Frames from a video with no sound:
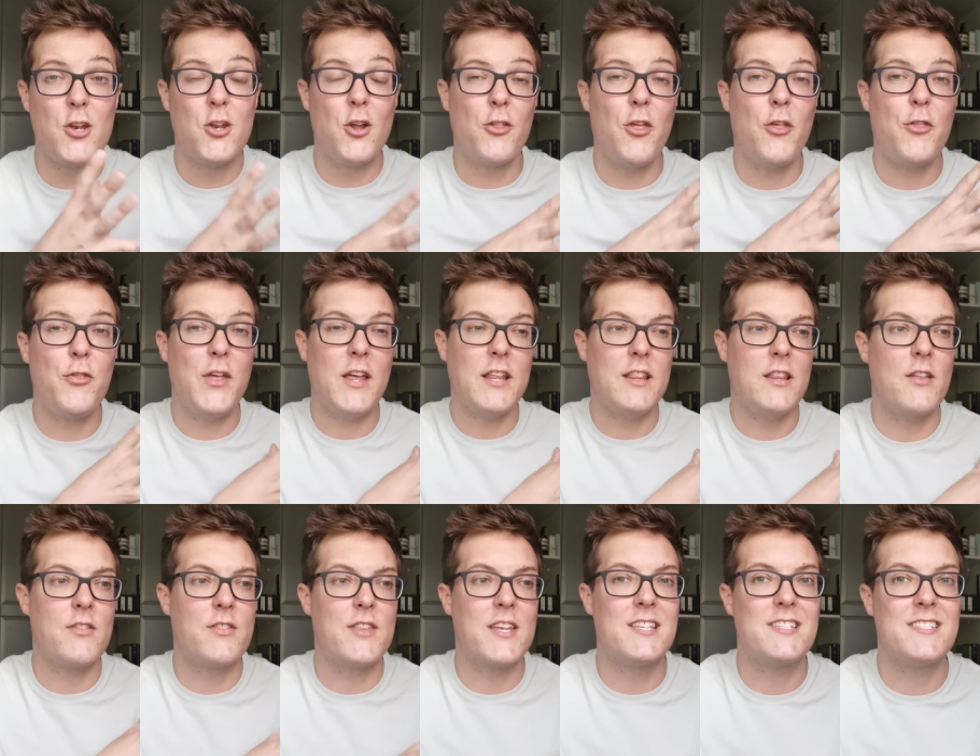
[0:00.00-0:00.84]
Another thing
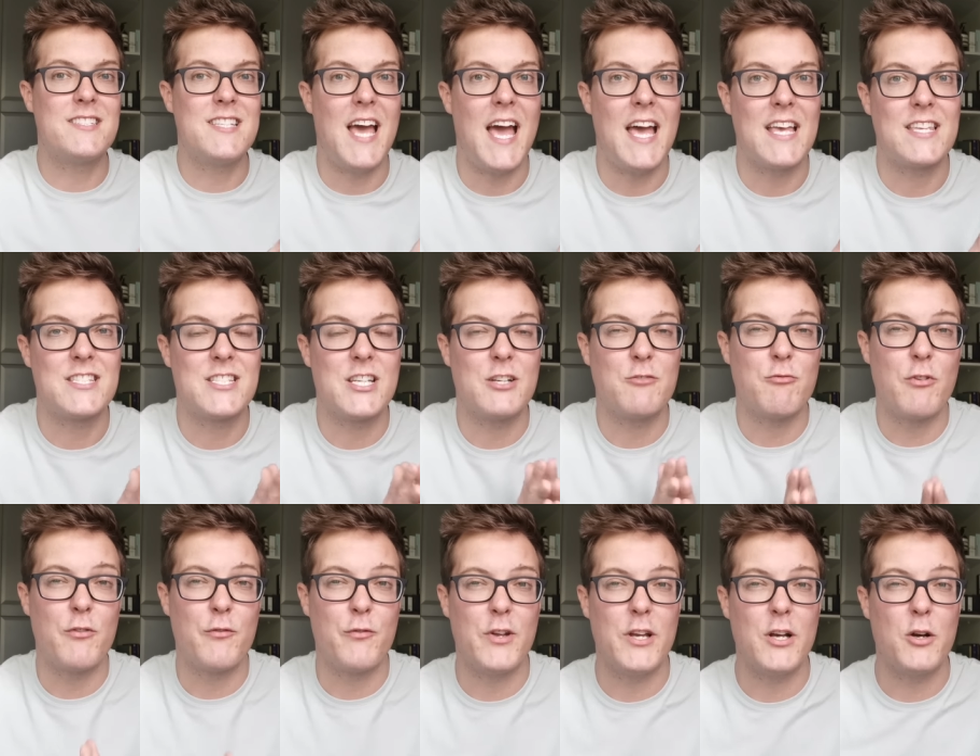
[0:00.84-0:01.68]
that this testing
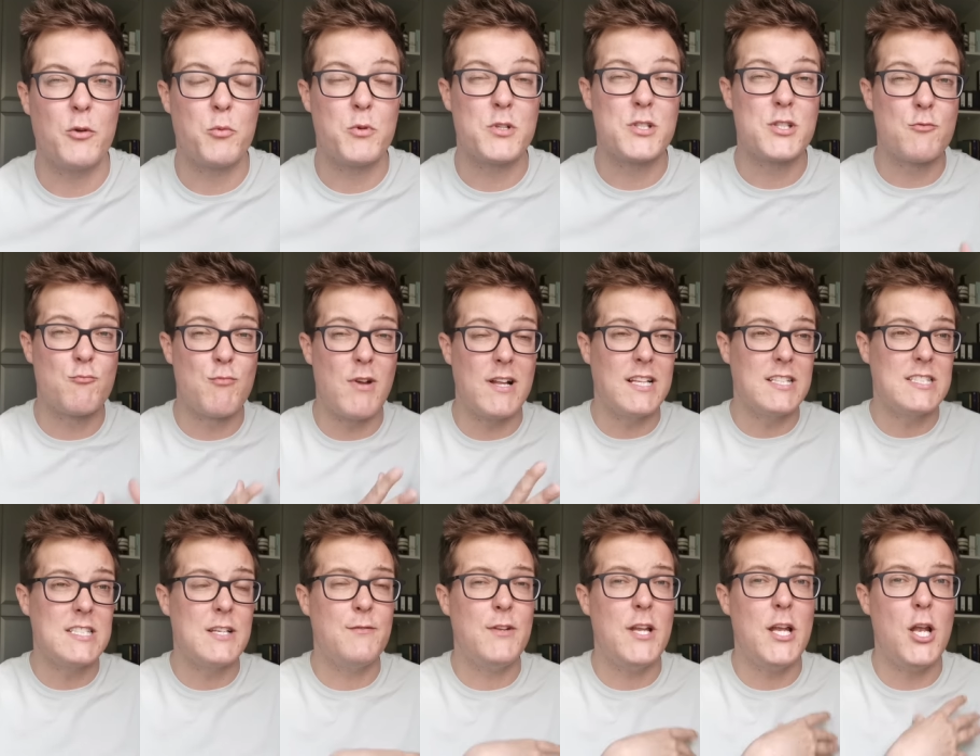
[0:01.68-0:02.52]
revealed was the
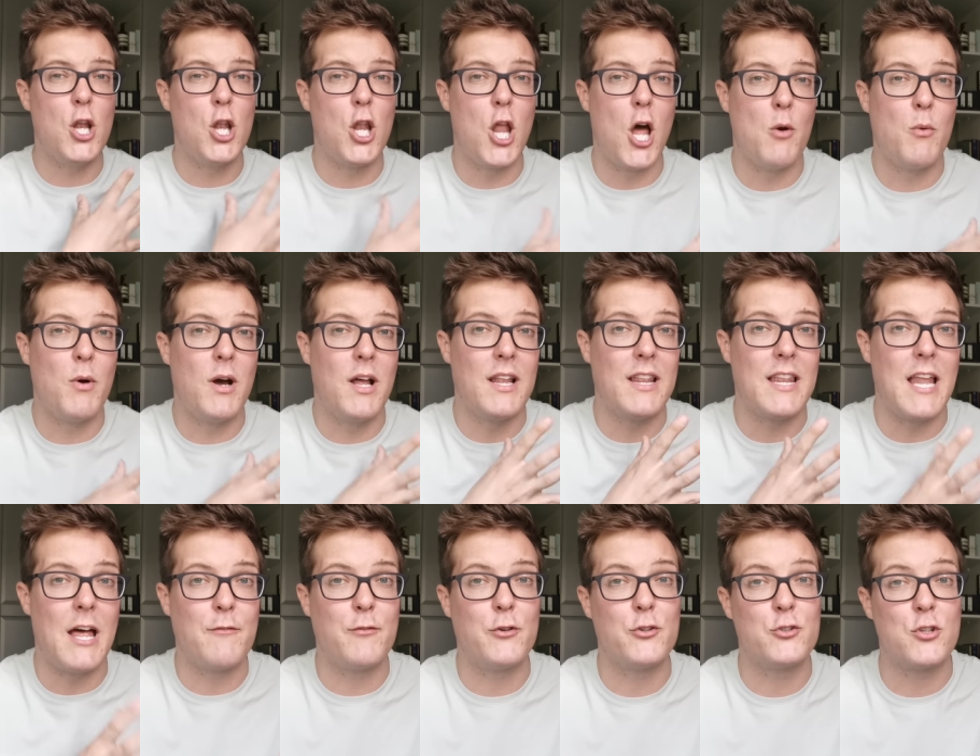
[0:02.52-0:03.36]
relatively lower
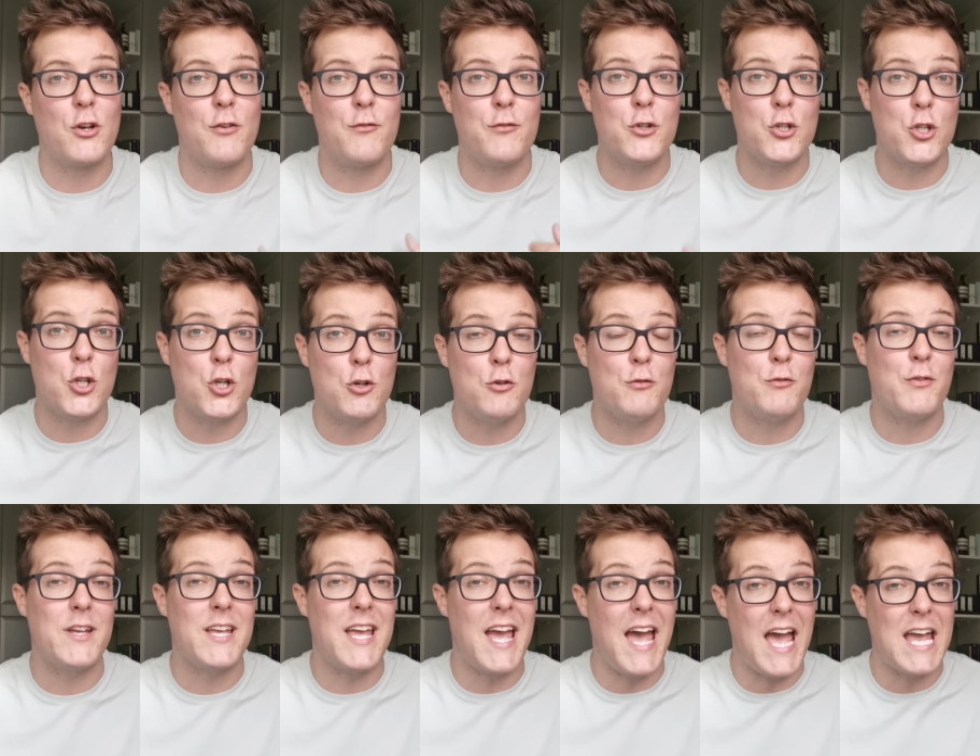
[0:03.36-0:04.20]
levels of
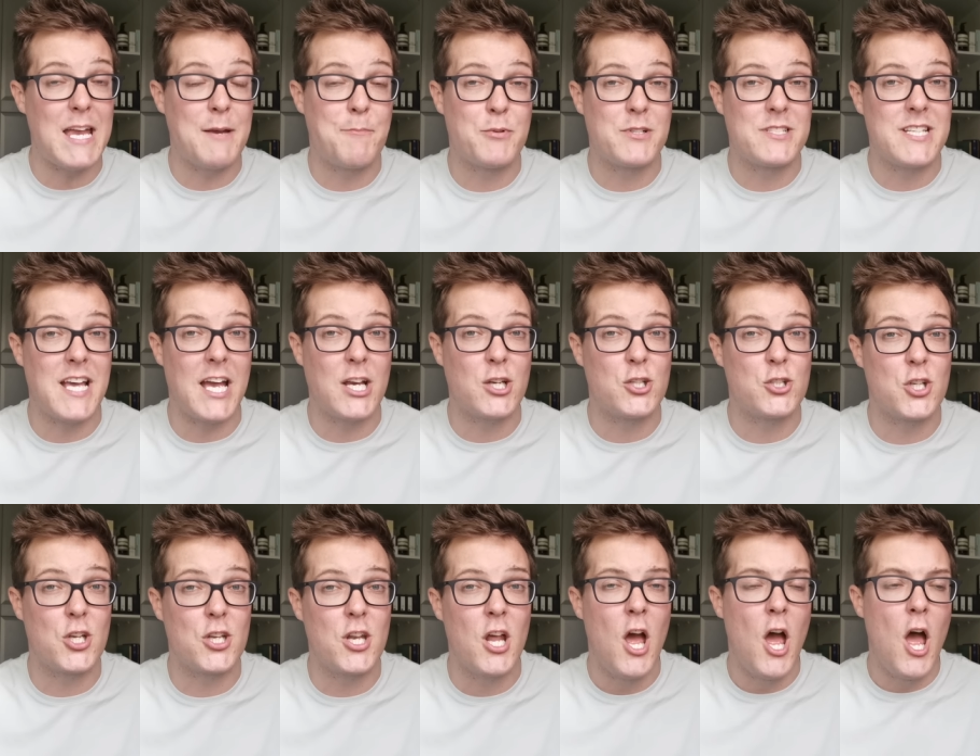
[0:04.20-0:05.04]
UVA
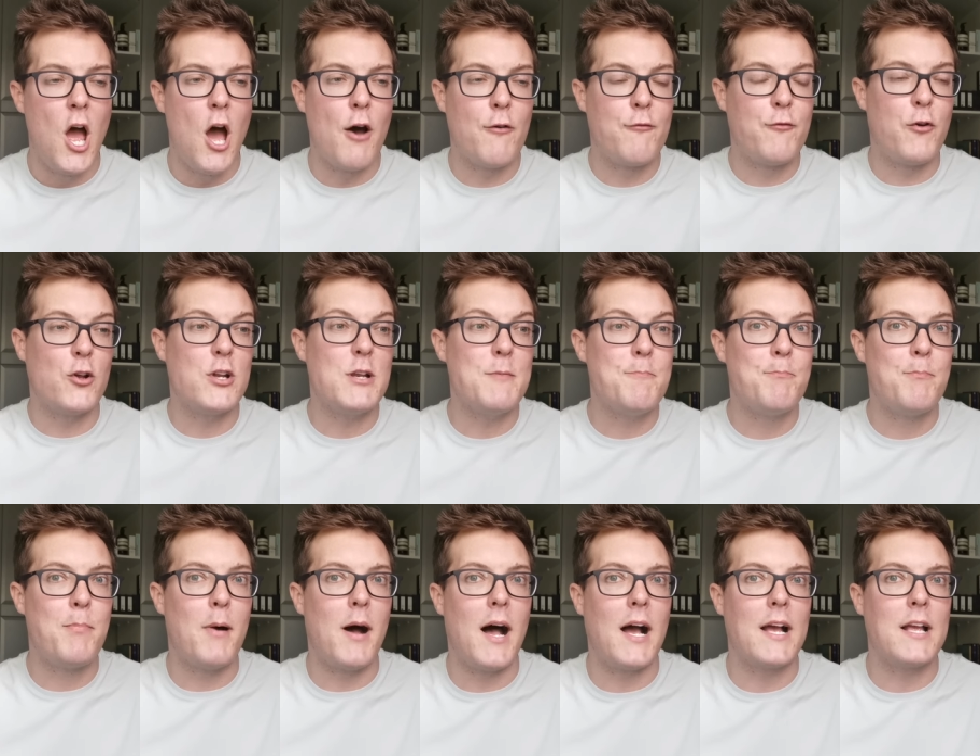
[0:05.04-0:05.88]
protection
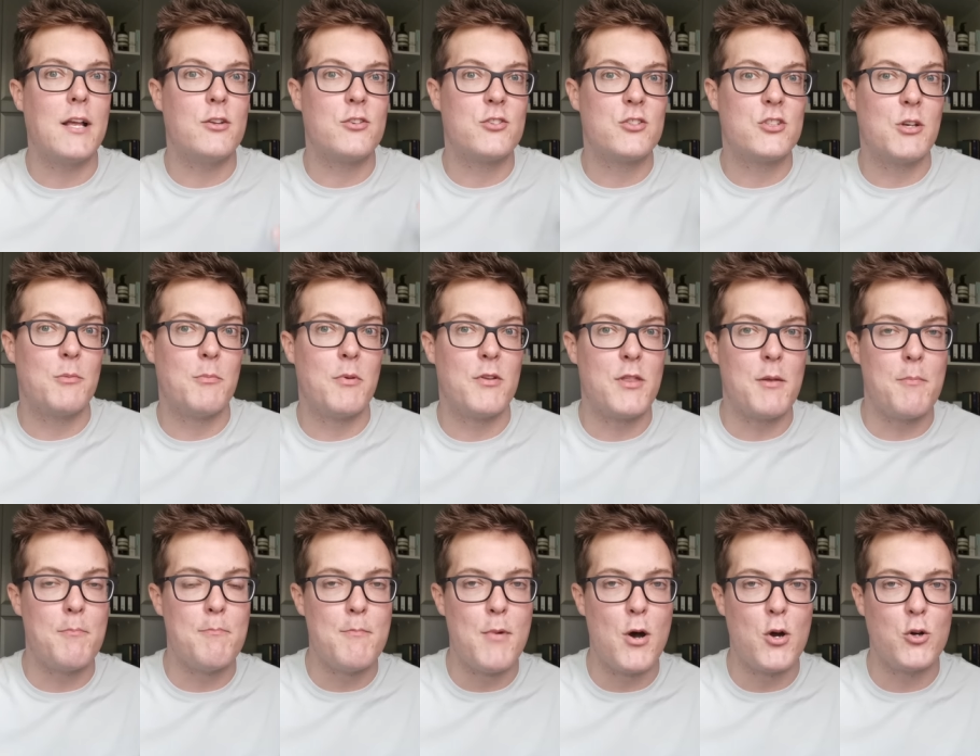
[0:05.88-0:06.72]
afforded by some of
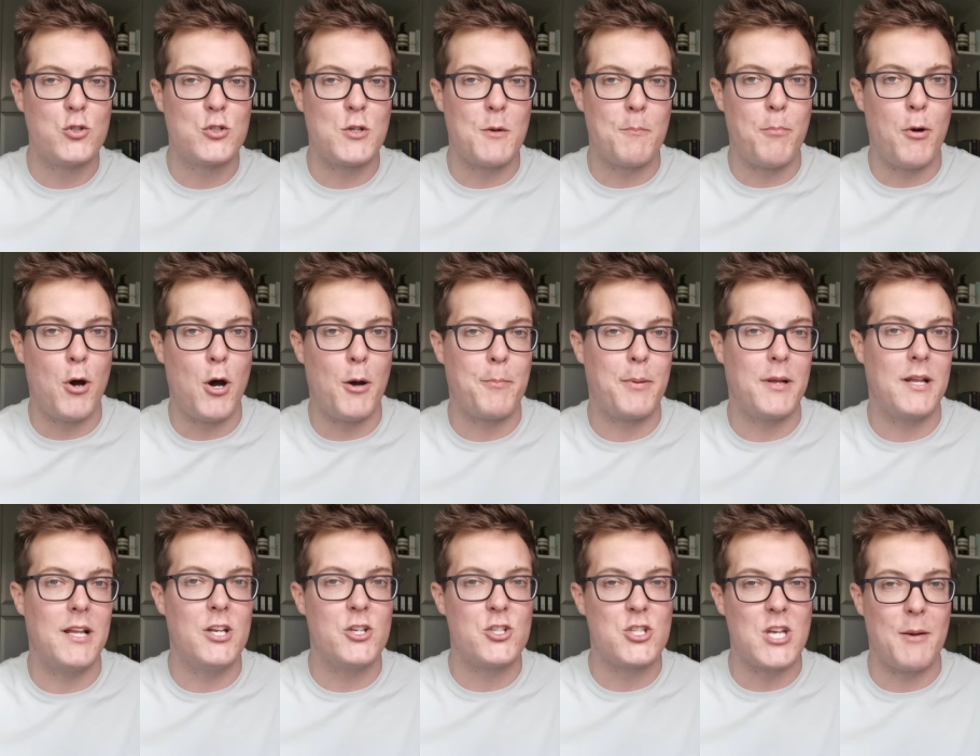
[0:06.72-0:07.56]
the most
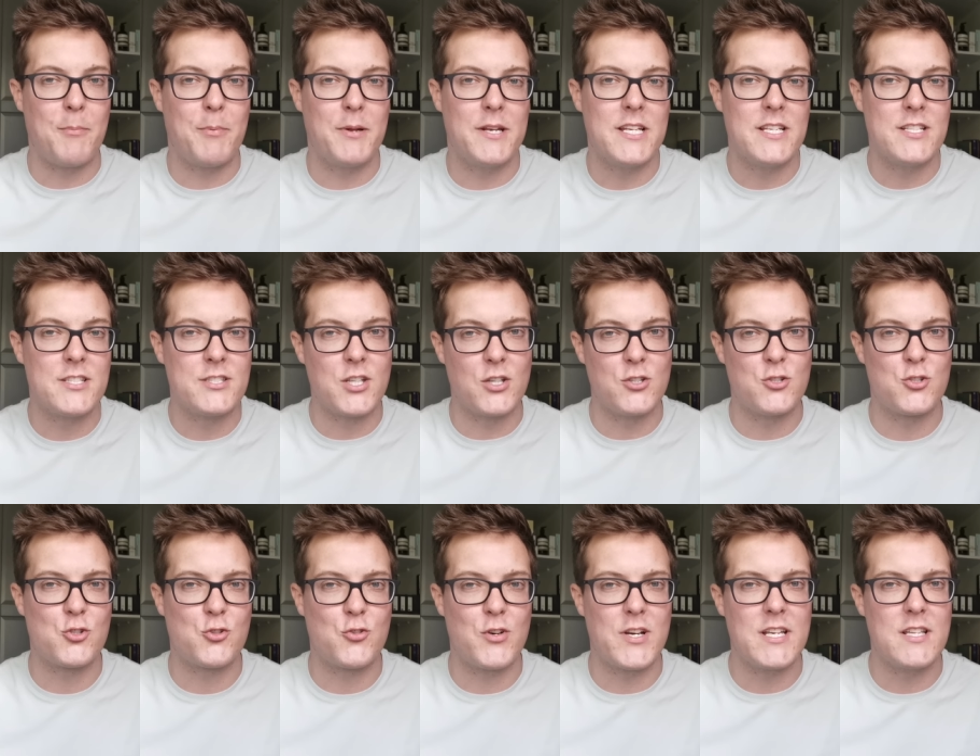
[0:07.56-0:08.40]
popular Japanese
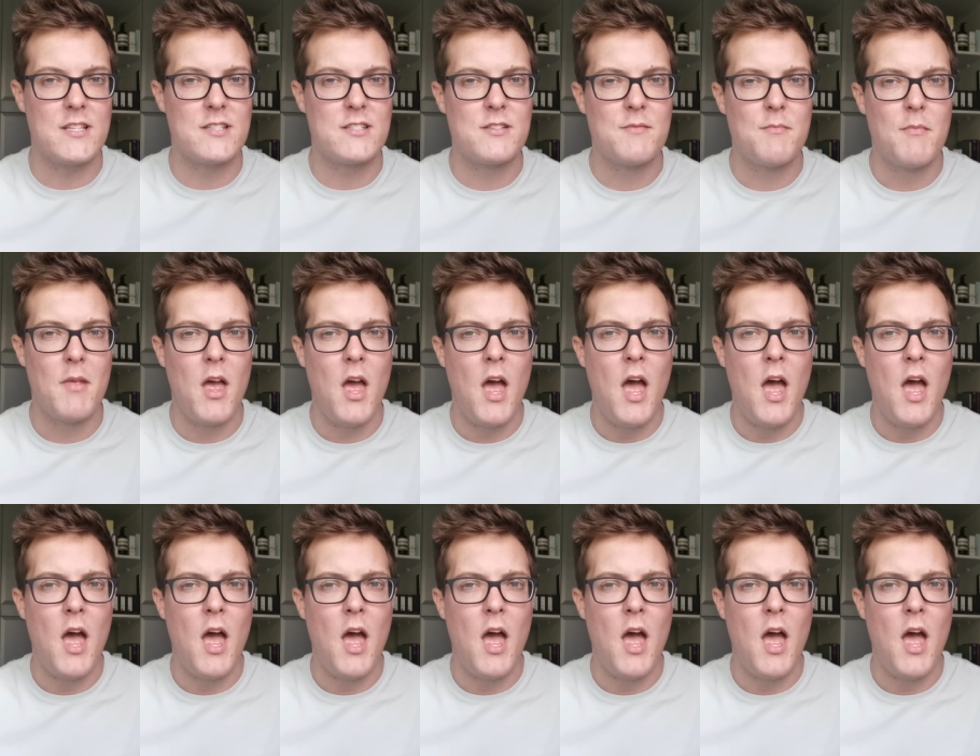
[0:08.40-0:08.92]
sunscreens.